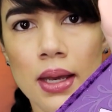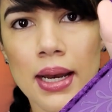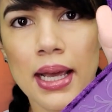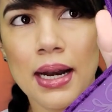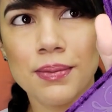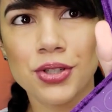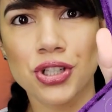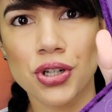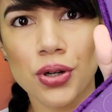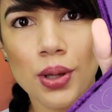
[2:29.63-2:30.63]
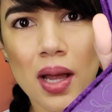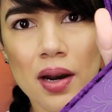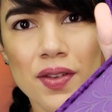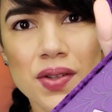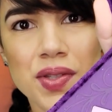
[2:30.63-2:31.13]
And again, I'm sure a lot
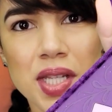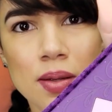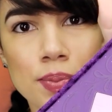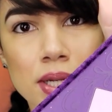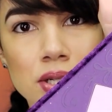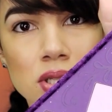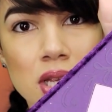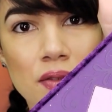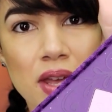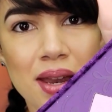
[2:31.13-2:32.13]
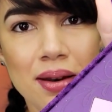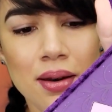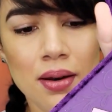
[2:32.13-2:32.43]
of you have seen pictures of it.